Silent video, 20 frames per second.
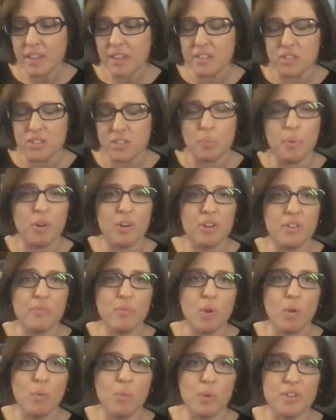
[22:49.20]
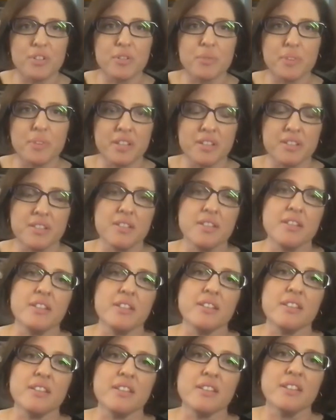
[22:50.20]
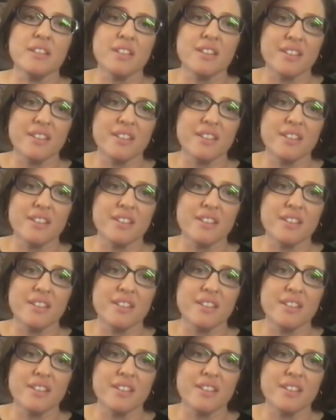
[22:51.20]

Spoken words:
And so part of what we're doing at TD,